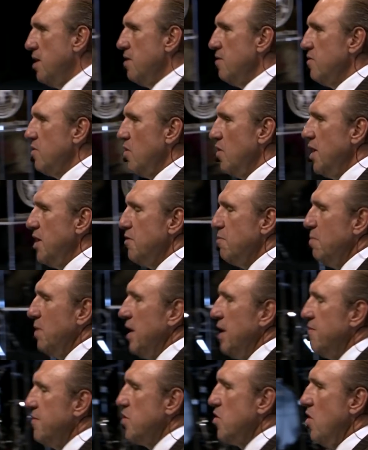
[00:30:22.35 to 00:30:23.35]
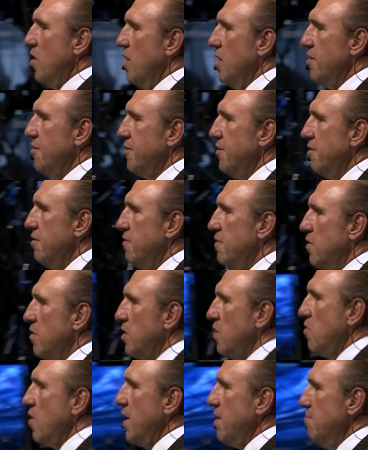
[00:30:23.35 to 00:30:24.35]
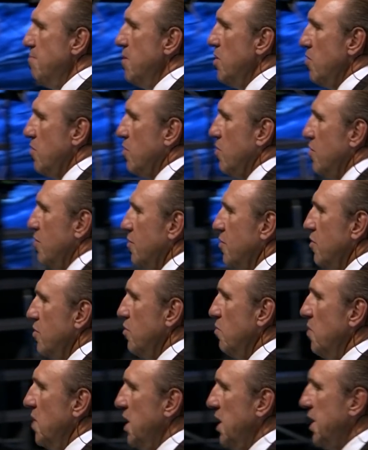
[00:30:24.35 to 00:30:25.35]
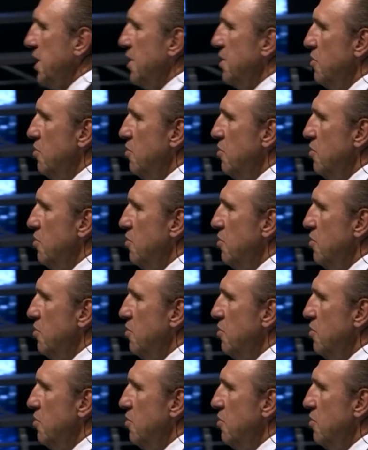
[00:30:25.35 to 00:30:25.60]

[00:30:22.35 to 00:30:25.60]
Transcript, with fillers: So let's believe God for great miracles this week.